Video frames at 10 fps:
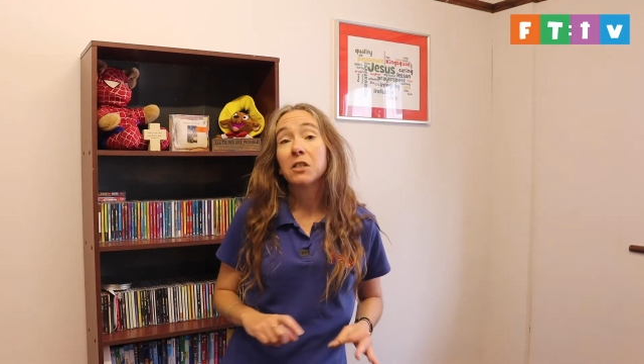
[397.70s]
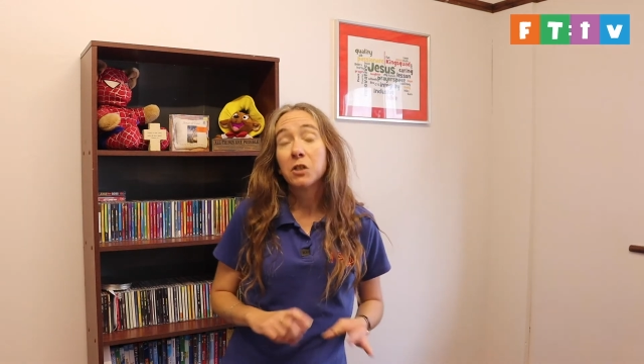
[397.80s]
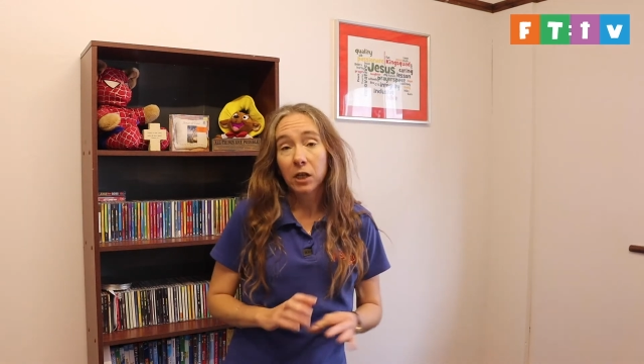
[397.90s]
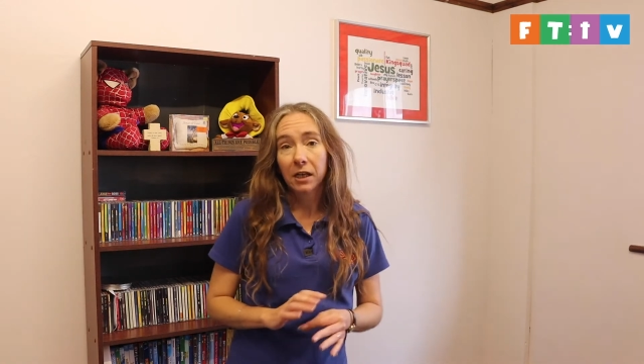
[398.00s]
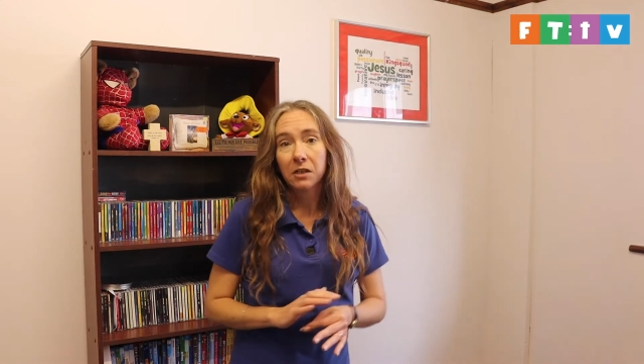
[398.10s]

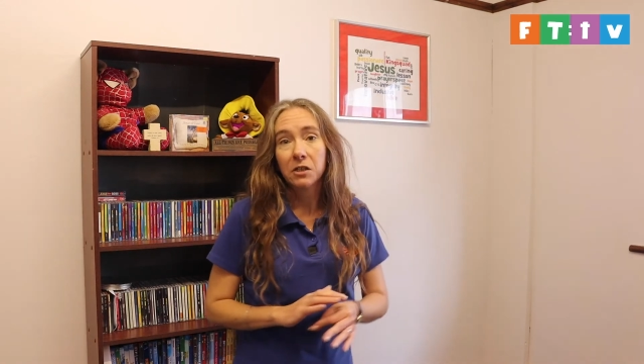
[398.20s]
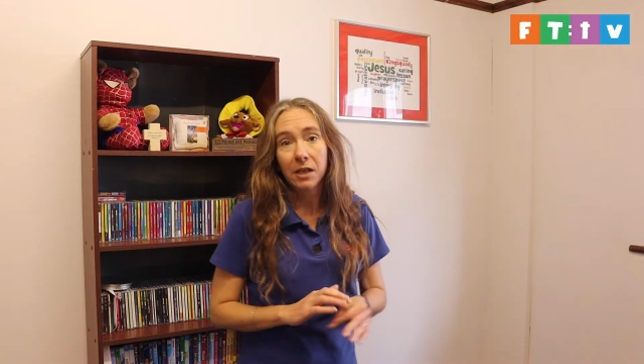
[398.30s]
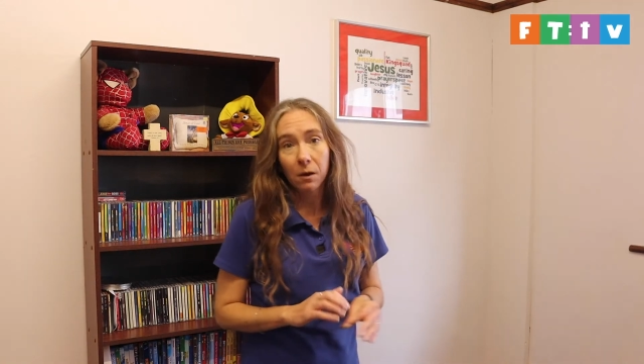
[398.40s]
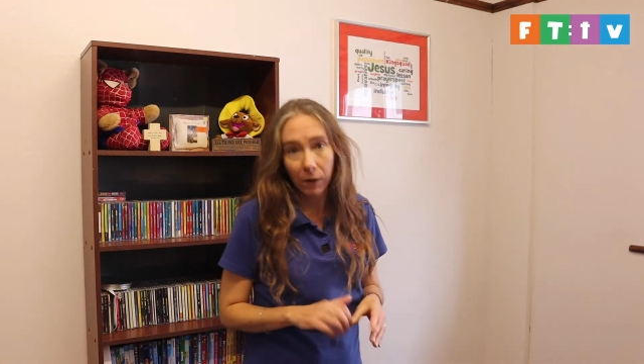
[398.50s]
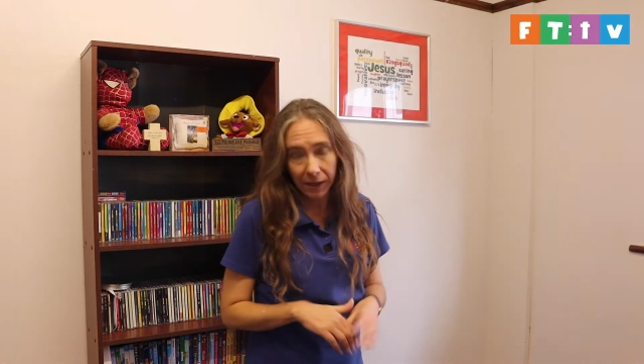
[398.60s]
change
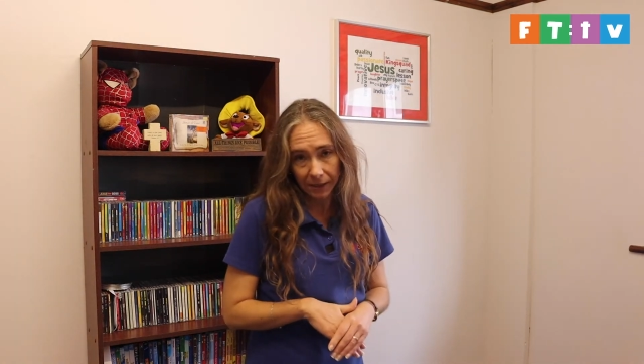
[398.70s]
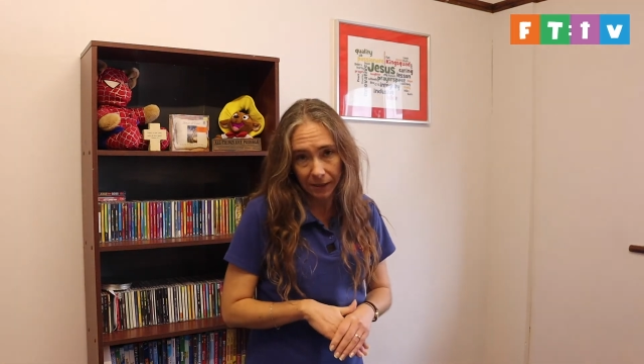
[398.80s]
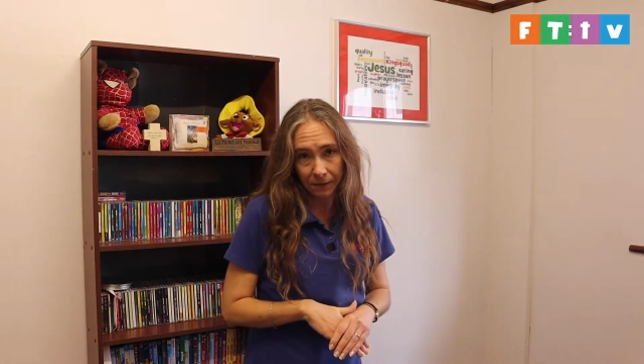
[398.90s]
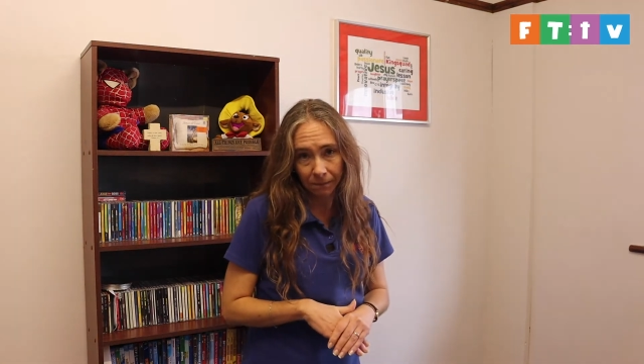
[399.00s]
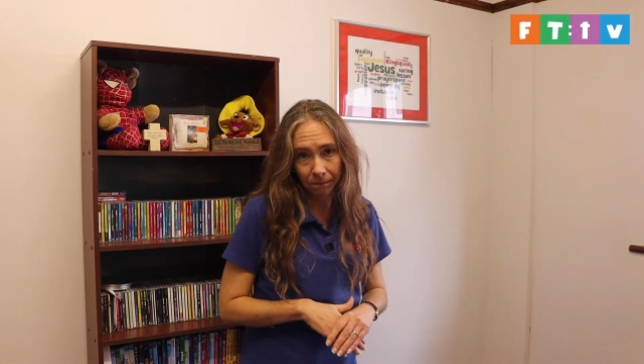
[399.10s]
their
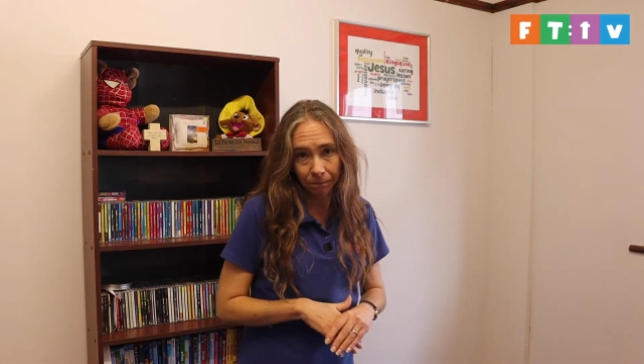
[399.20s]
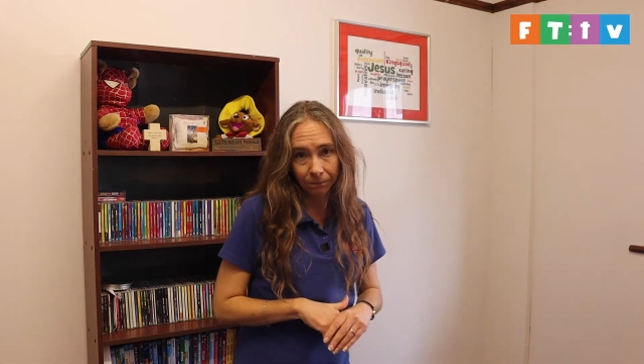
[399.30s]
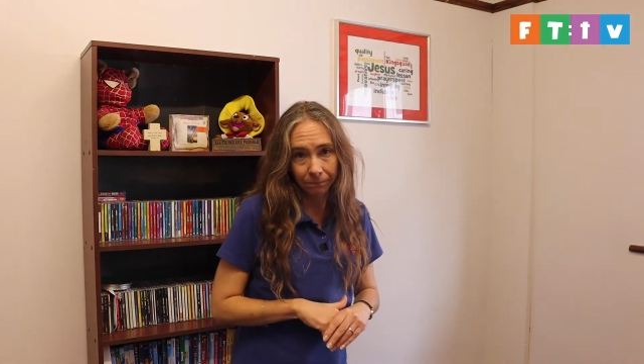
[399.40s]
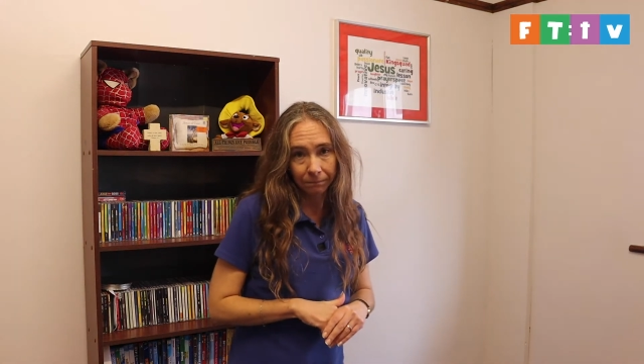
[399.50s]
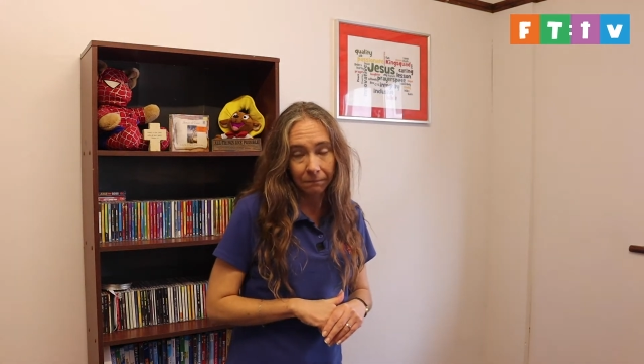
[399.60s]
ways.
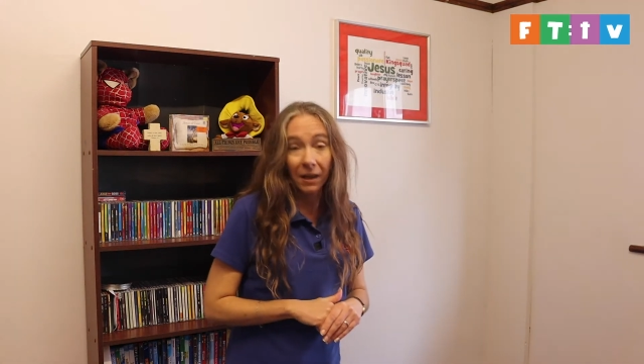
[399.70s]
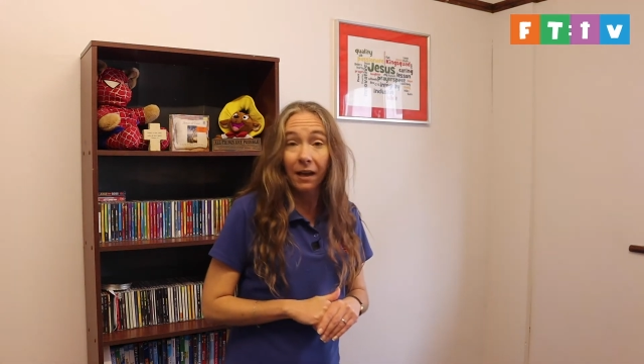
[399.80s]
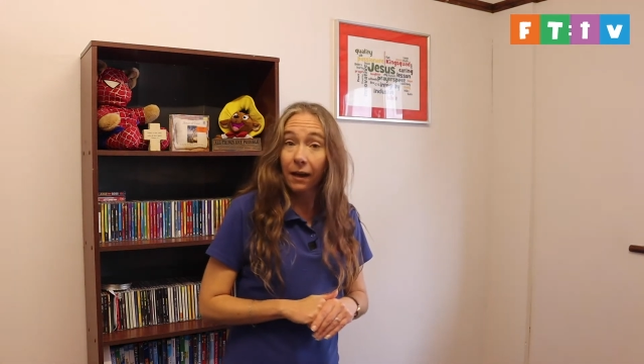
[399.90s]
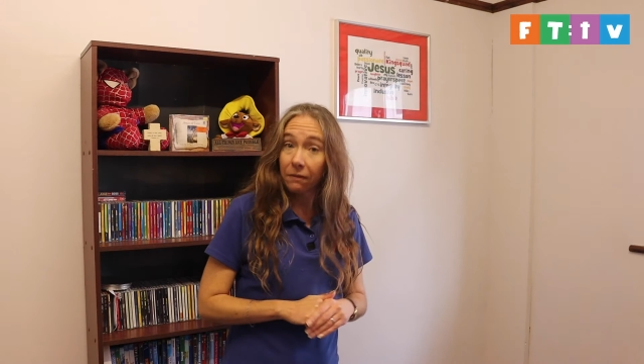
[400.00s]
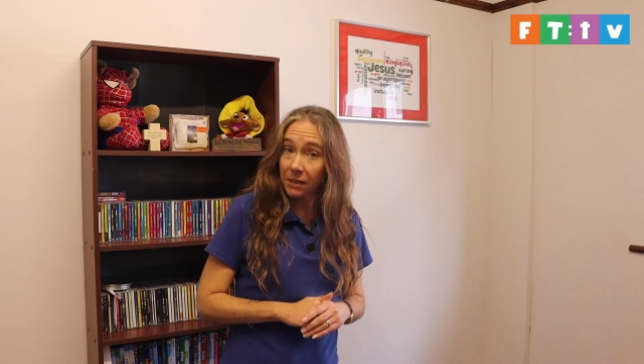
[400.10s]

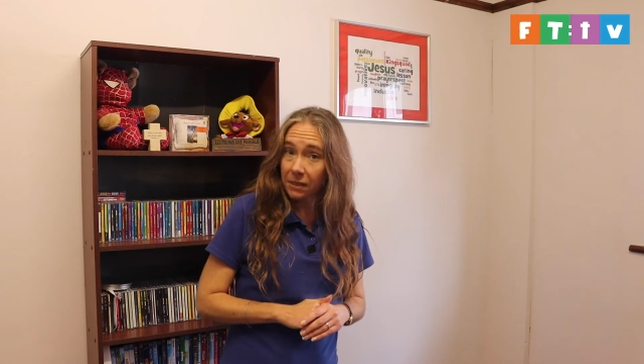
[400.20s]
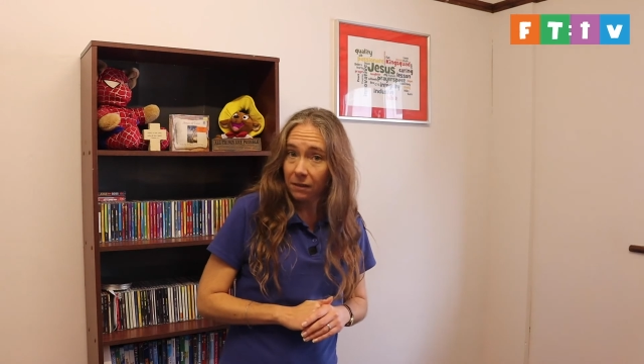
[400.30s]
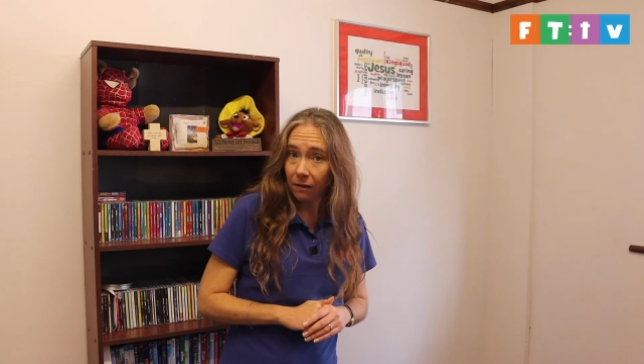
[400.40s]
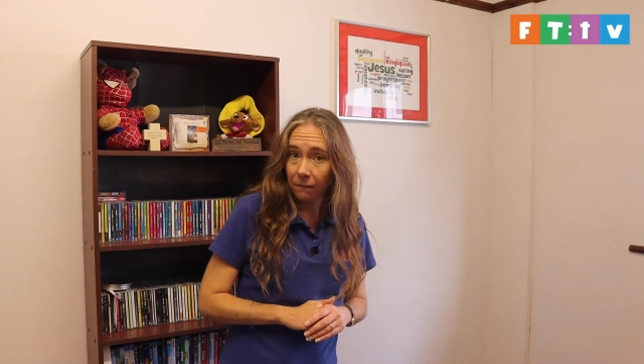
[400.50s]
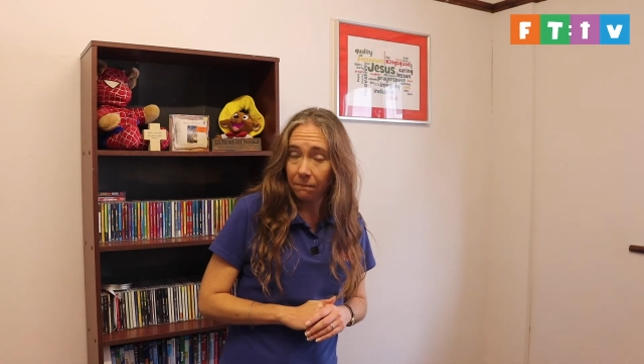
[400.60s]
And this
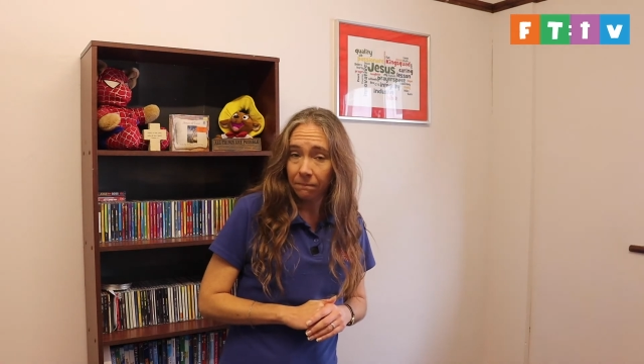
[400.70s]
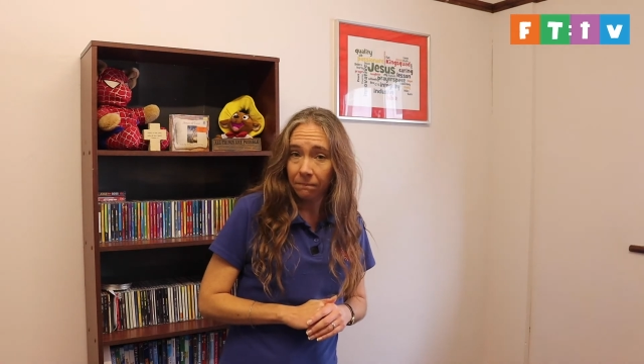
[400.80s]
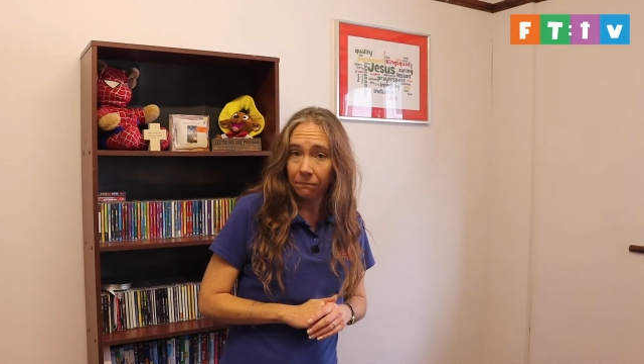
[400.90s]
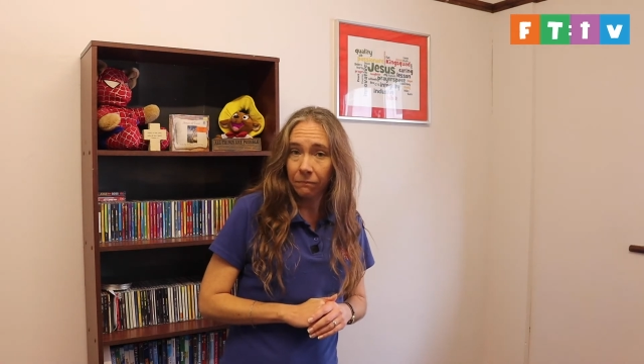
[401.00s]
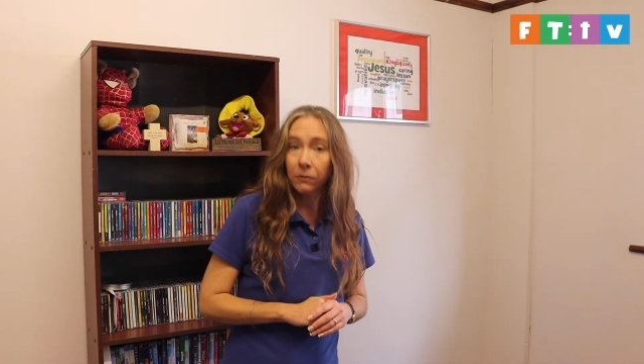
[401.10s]
time,
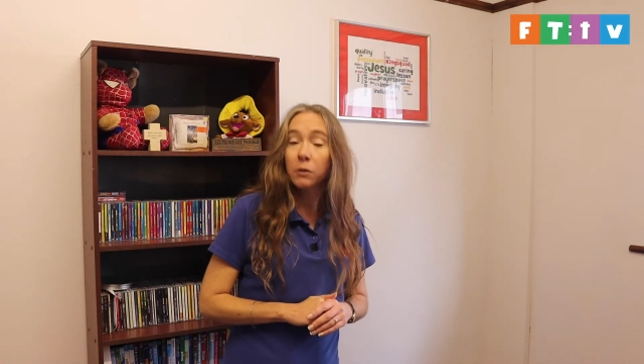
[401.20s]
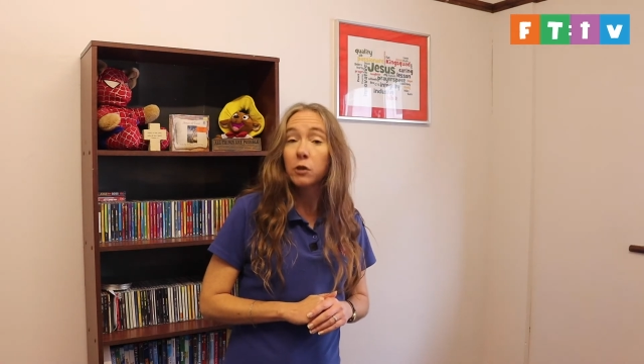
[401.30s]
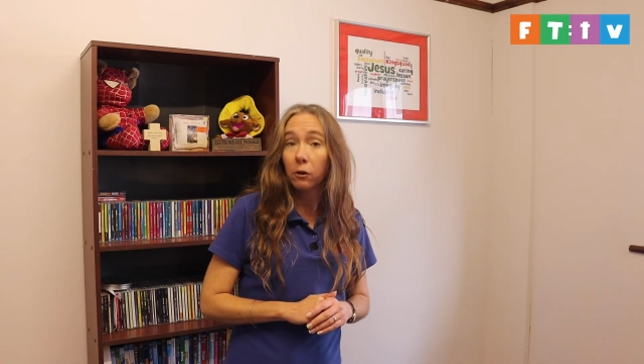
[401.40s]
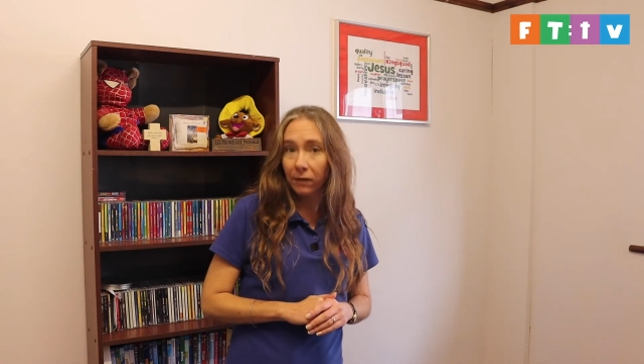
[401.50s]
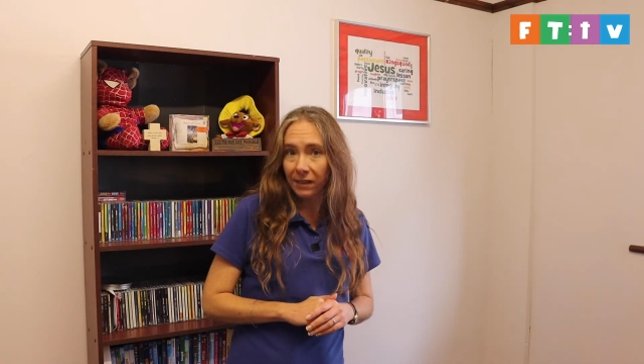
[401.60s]

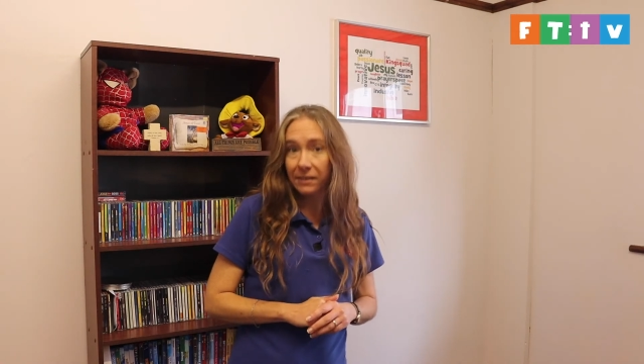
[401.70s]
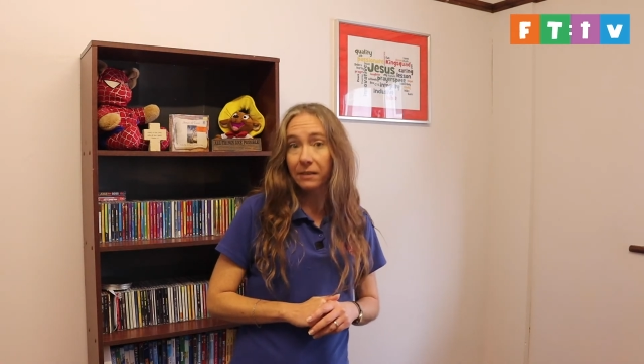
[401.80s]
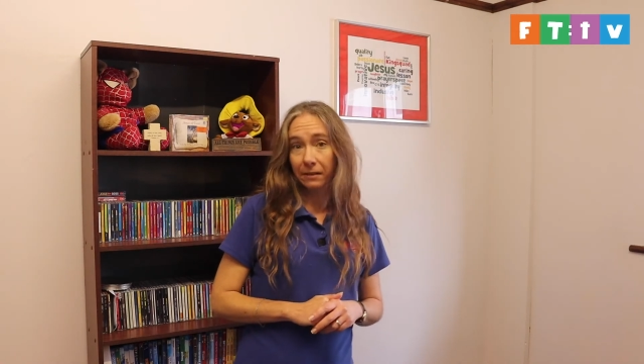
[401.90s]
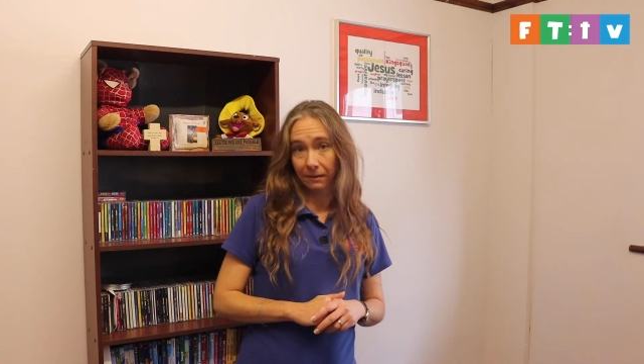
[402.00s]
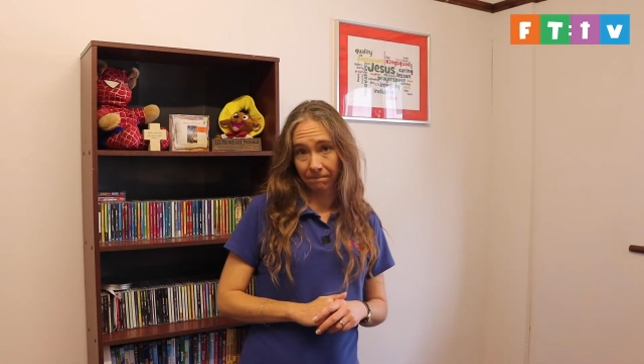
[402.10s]
Jonah
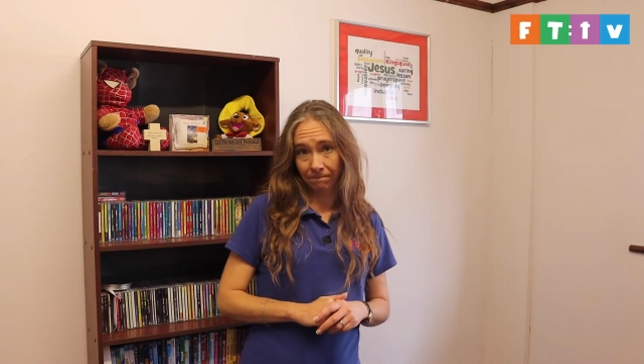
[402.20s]
listened.